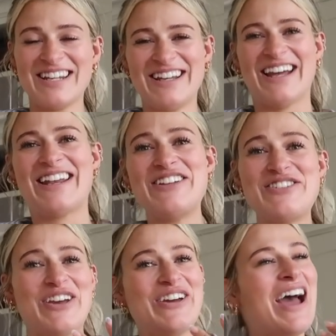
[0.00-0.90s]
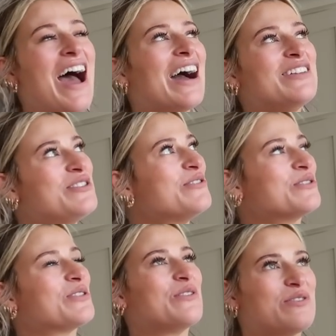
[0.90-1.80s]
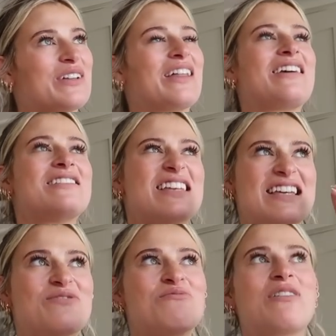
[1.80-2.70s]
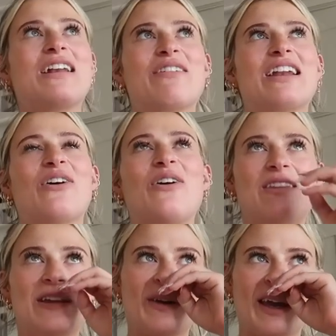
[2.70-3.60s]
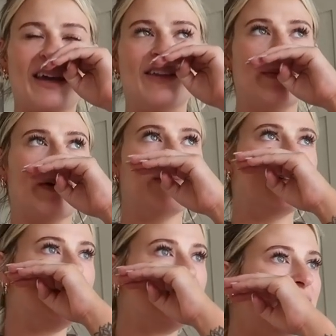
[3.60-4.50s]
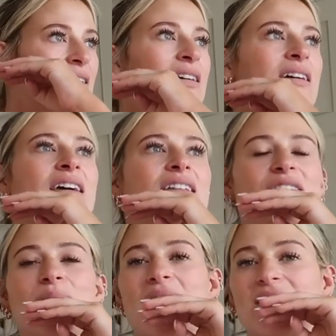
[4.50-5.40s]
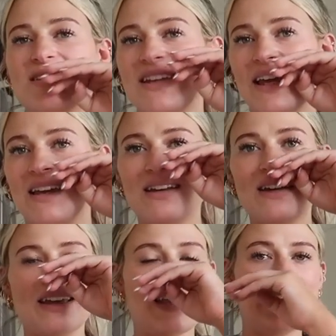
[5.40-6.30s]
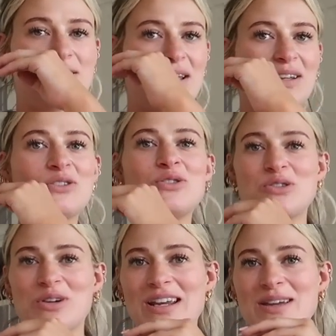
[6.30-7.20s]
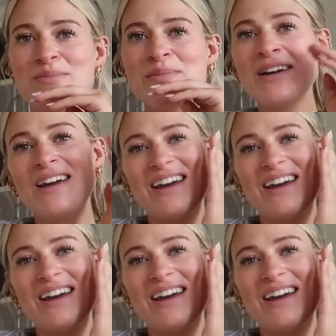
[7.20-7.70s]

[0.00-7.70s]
And I do, I do also feel like, because it is really, really hot in the U K at the moment, the melting is extreme.